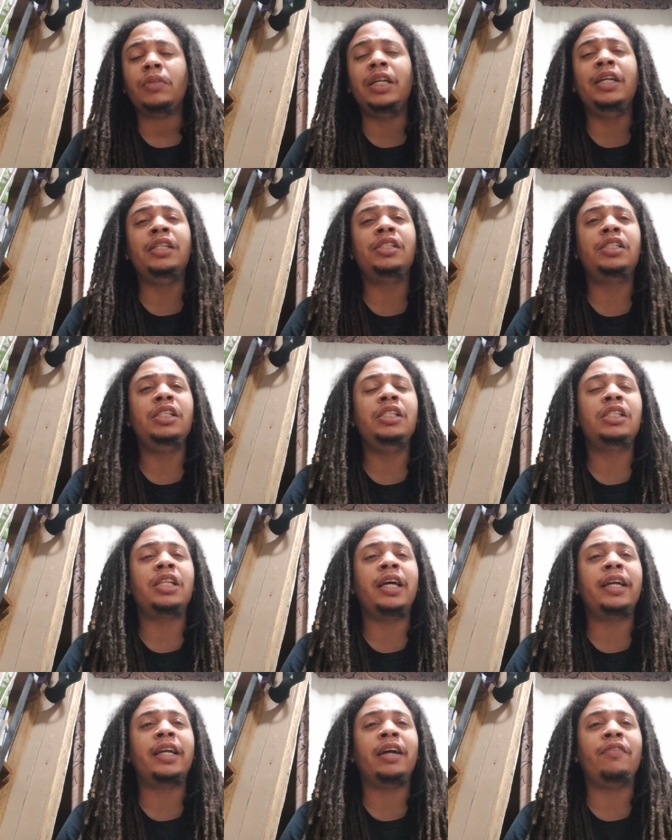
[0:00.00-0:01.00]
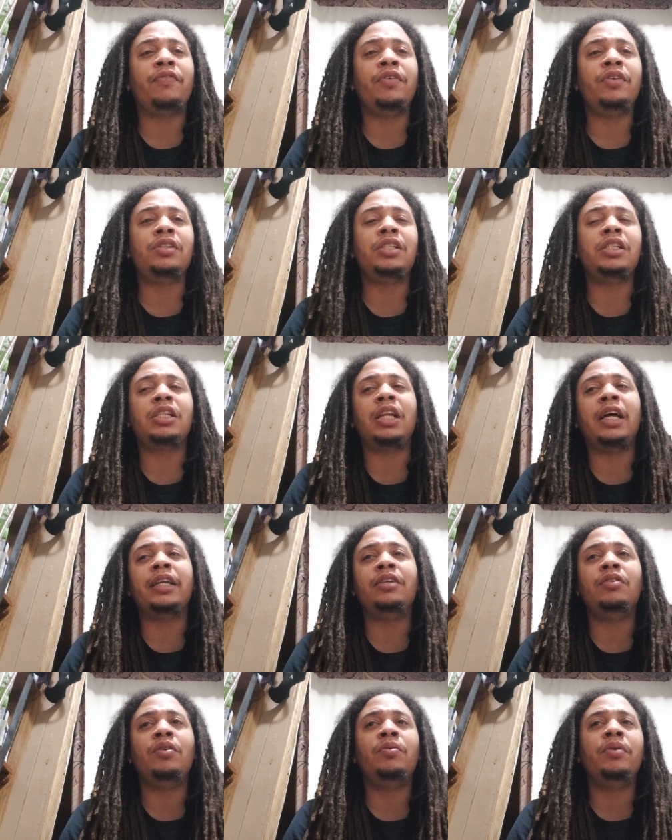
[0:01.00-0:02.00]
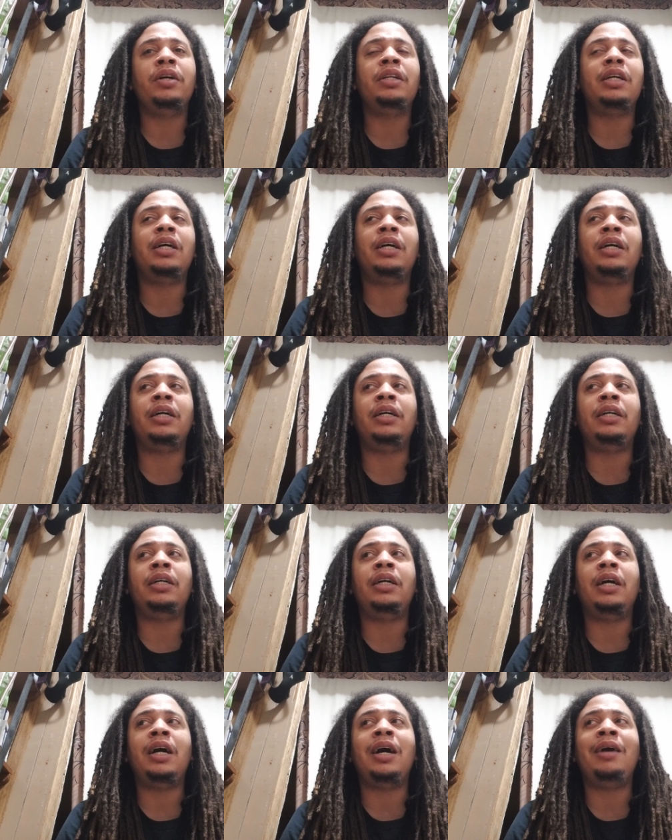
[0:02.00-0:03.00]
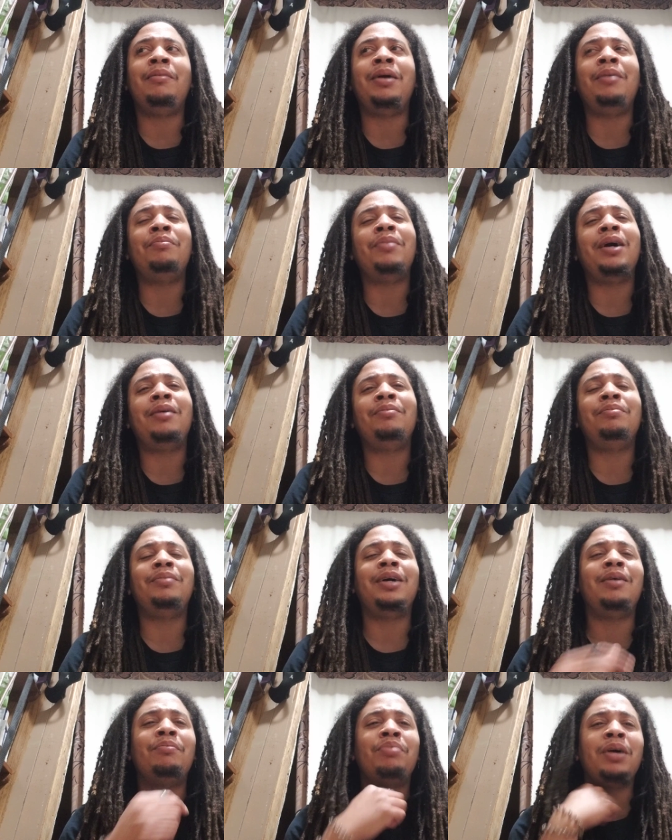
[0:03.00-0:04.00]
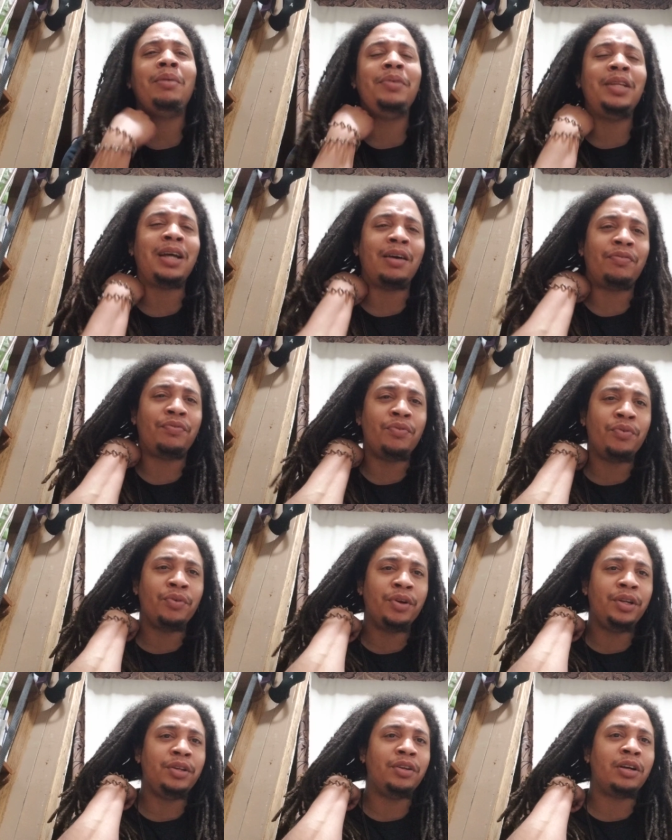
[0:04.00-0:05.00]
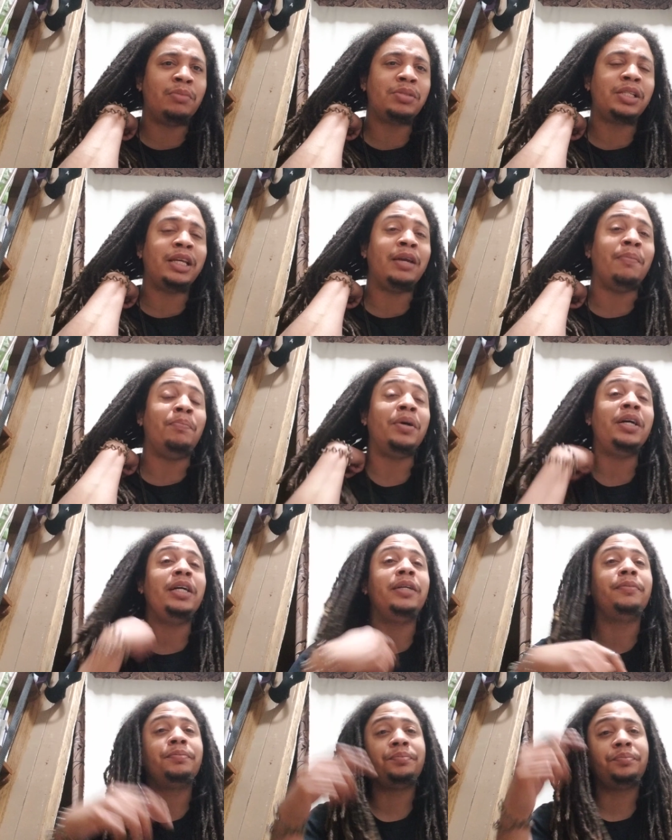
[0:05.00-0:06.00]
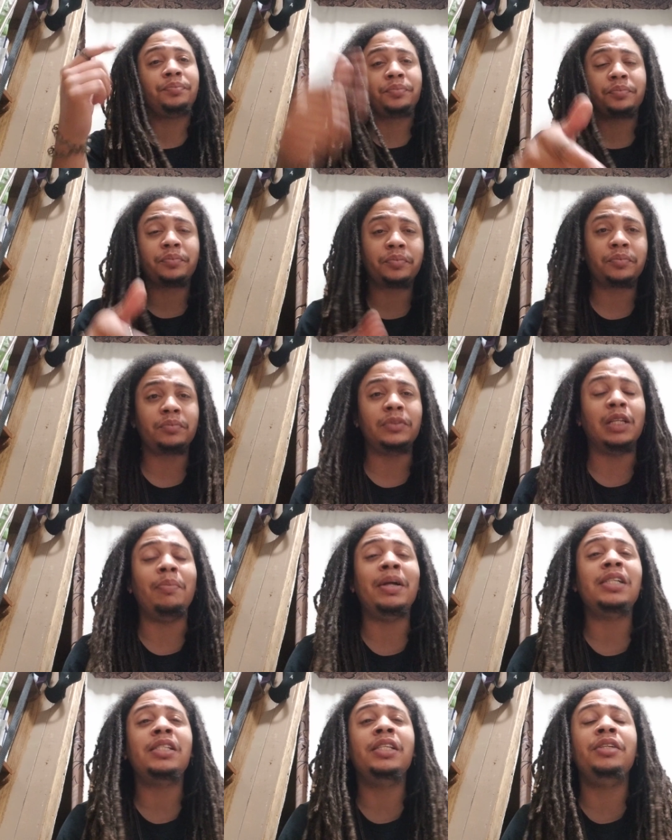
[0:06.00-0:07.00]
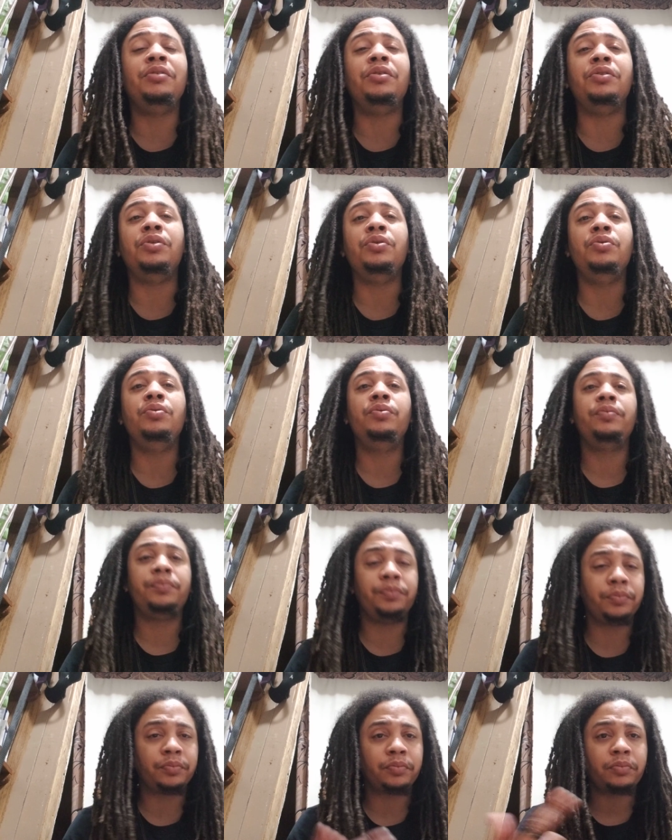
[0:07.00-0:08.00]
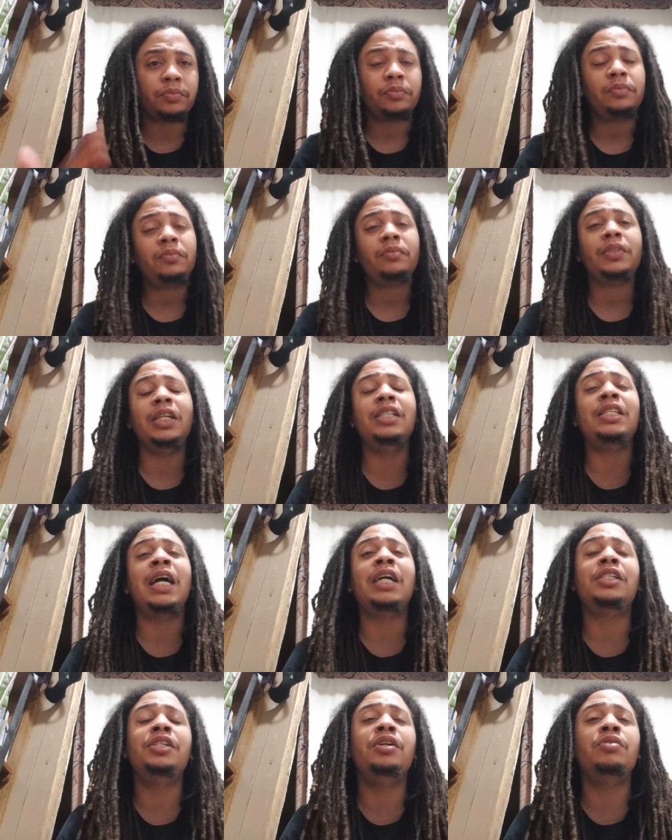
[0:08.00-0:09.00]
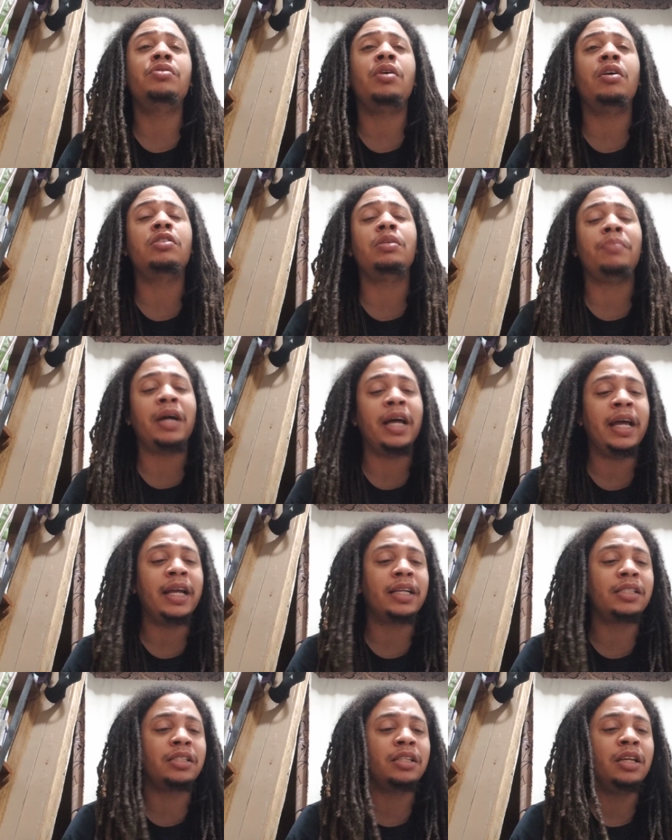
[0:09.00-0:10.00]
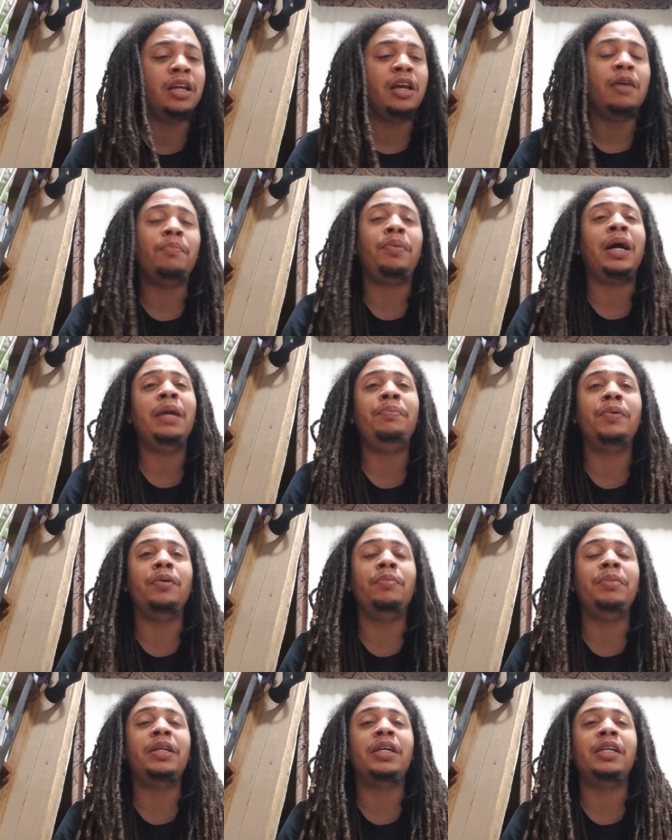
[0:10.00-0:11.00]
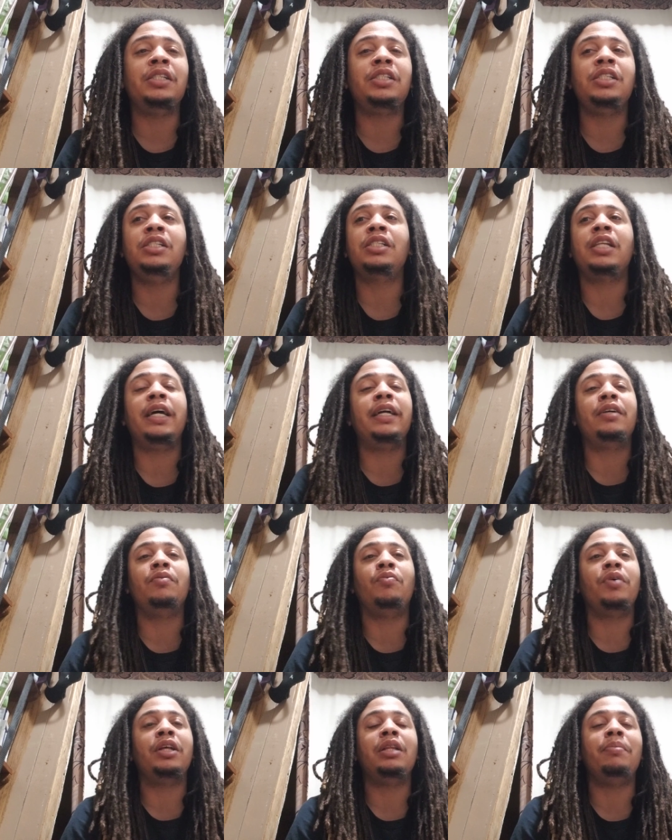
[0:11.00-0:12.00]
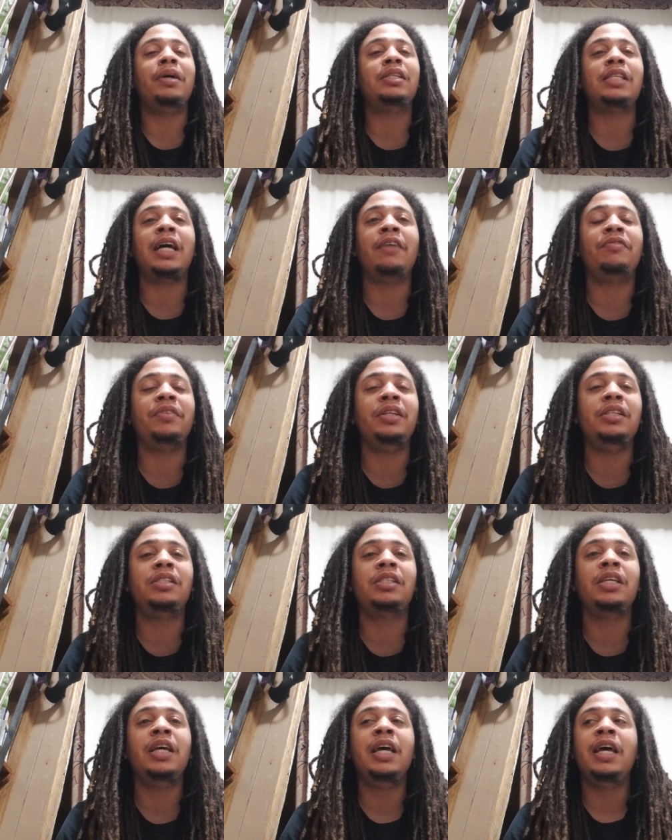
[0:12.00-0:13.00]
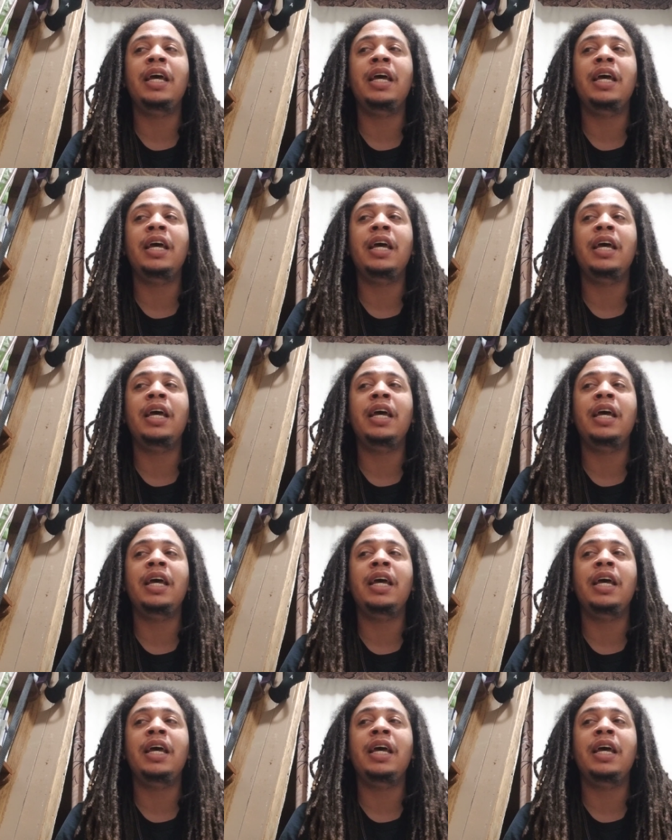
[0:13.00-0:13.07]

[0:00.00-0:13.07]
And she's like, at first, she's like, you know what? Uh, I'm, I'm, I'm, I'm probably not for it. You know what I'm saying? But the best thing you can do is actually go talk to my ex, Piper, because she's like one of the best athletes.